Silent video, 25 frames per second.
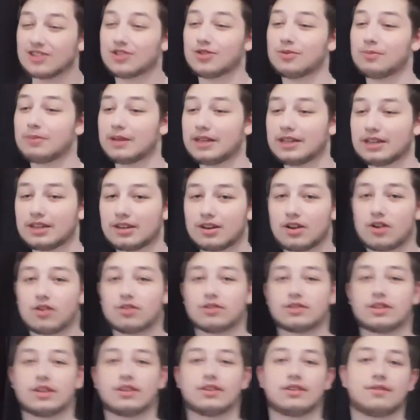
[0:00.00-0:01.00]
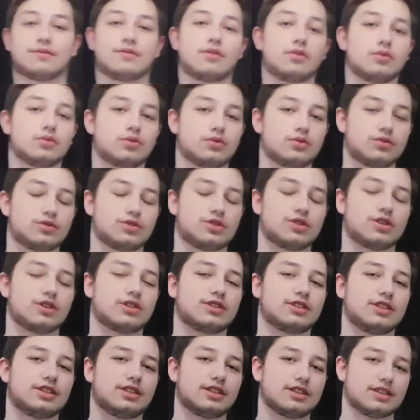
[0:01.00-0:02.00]
So being in lockdown, I've also
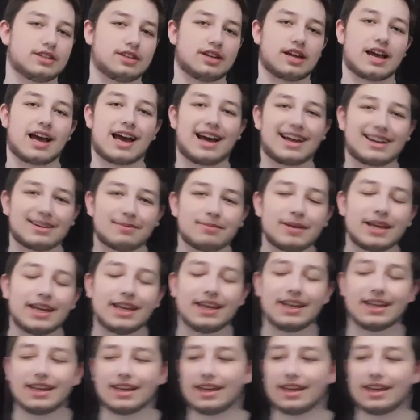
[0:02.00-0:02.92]
started an anime